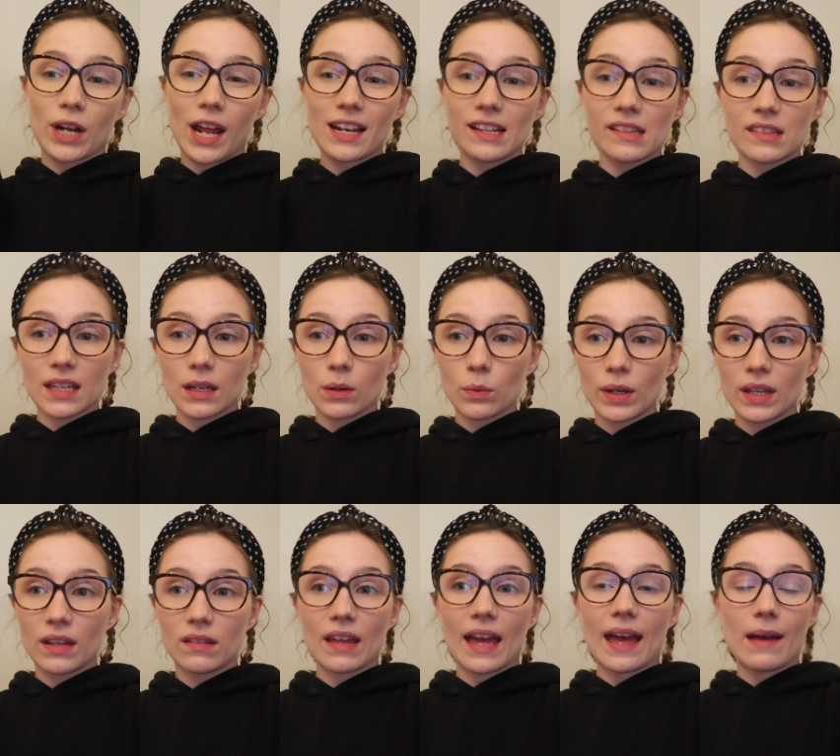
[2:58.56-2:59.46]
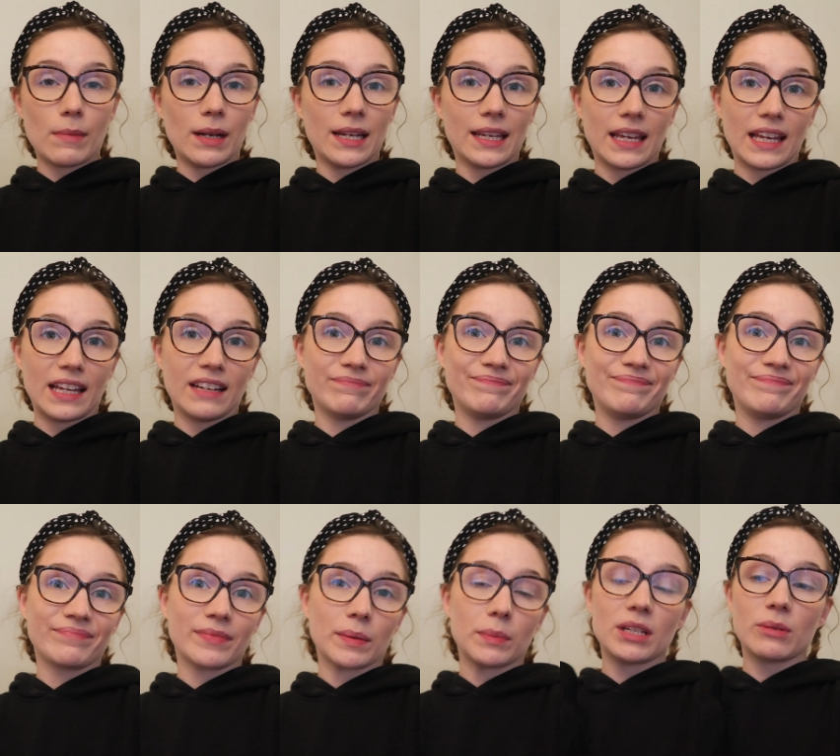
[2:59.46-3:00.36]
want anything with Emily in.
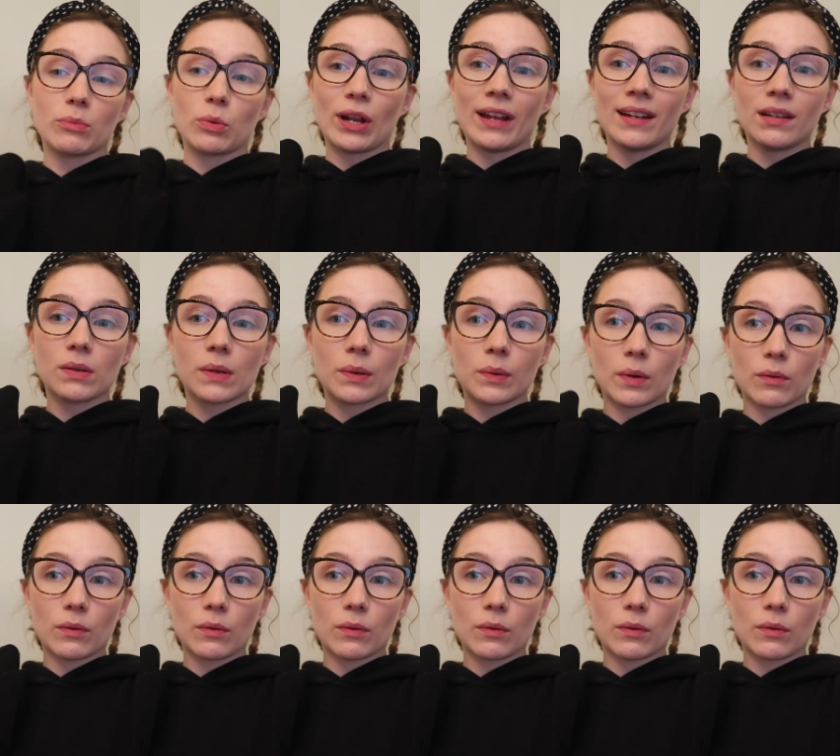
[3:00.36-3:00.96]
We didn't want anything